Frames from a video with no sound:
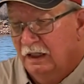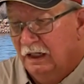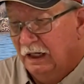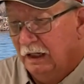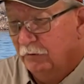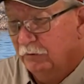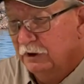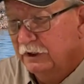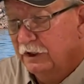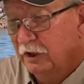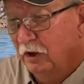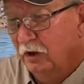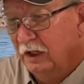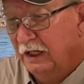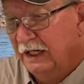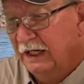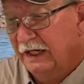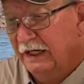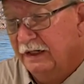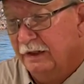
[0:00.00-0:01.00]
I would go
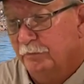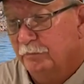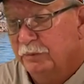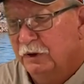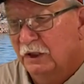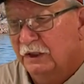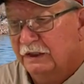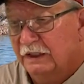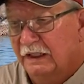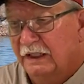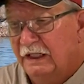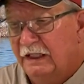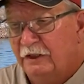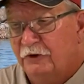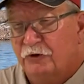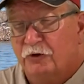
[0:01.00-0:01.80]
ahead and put the heat